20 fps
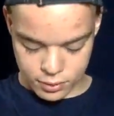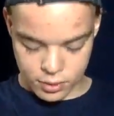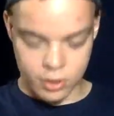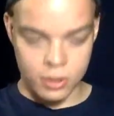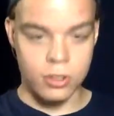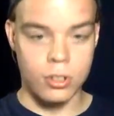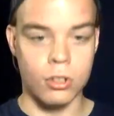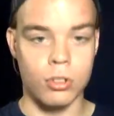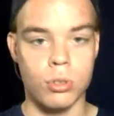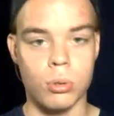
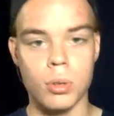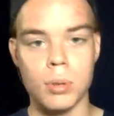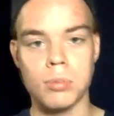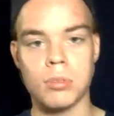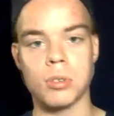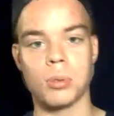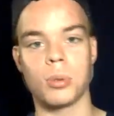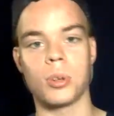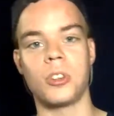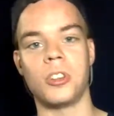So
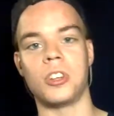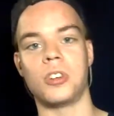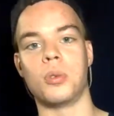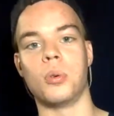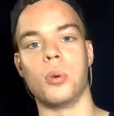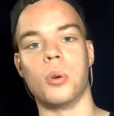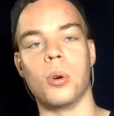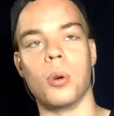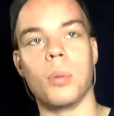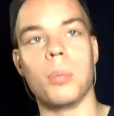dreams are really
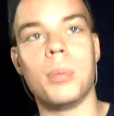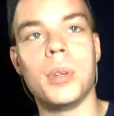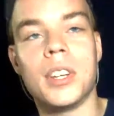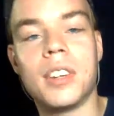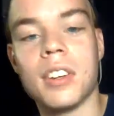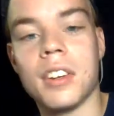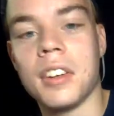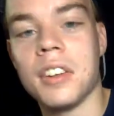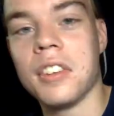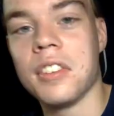cool
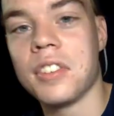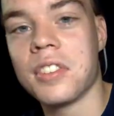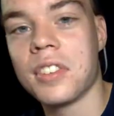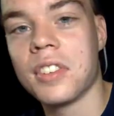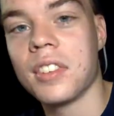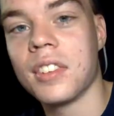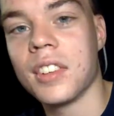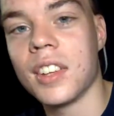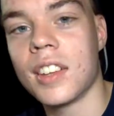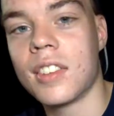
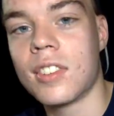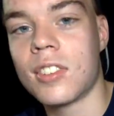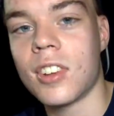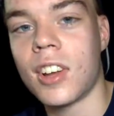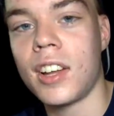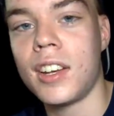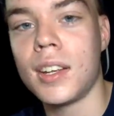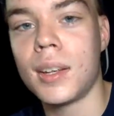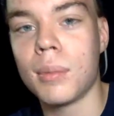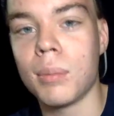because it's
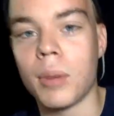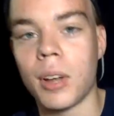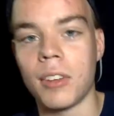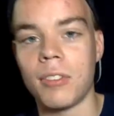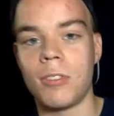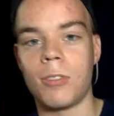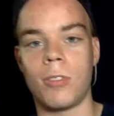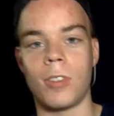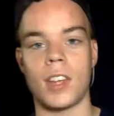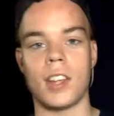shining in my
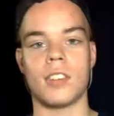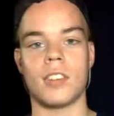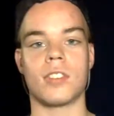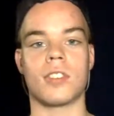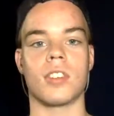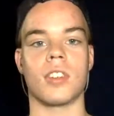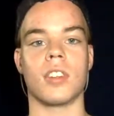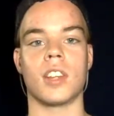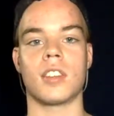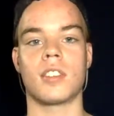face
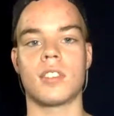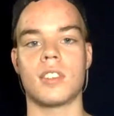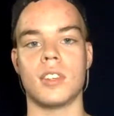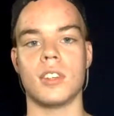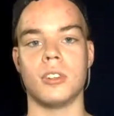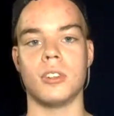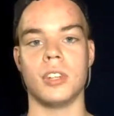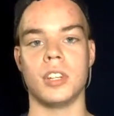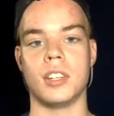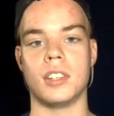though. That's the
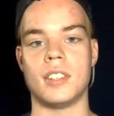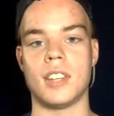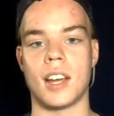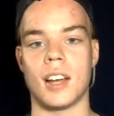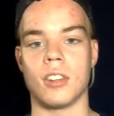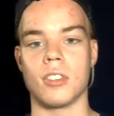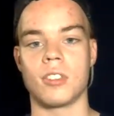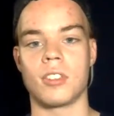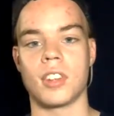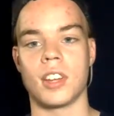only
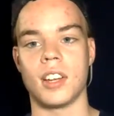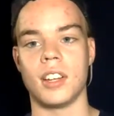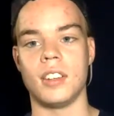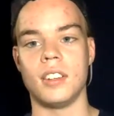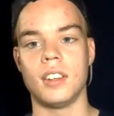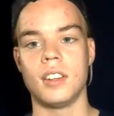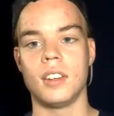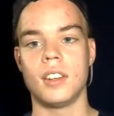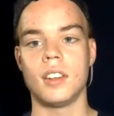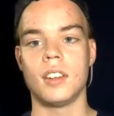downside.
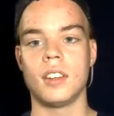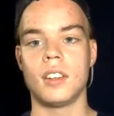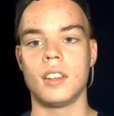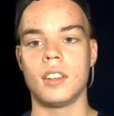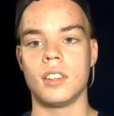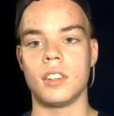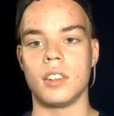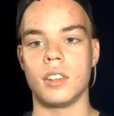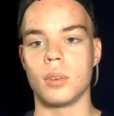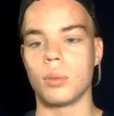
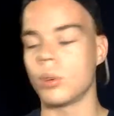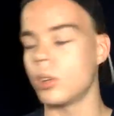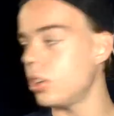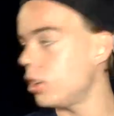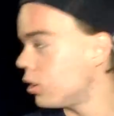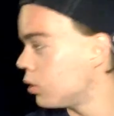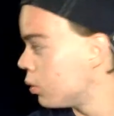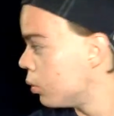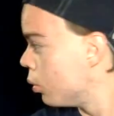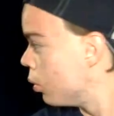They're really
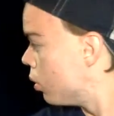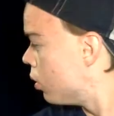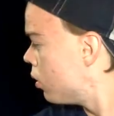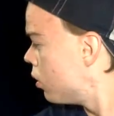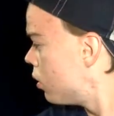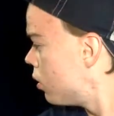cool.